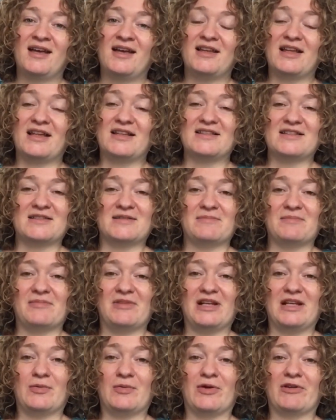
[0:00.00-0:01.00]
that doesn't
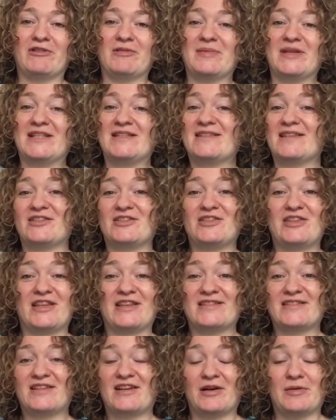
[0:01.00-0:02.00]
really worry me. Such
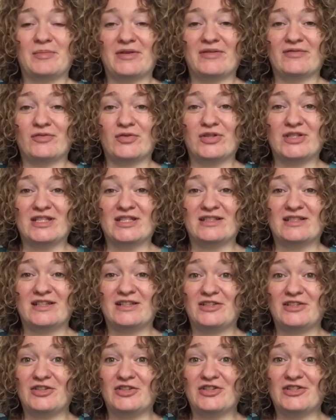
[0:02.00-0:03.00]
things can't be avoided.
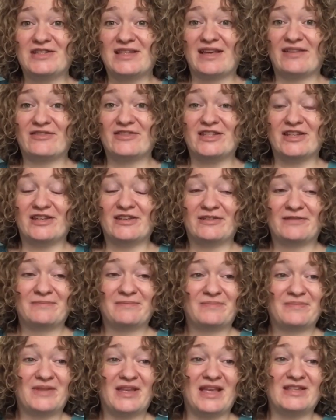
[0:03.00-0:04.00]
You just have to
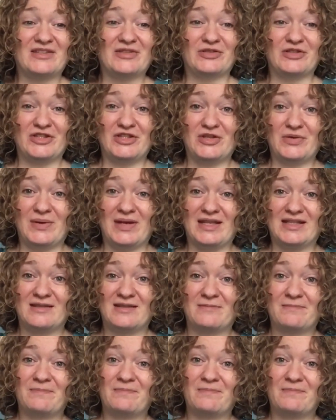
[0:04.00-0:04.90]
get on and do it.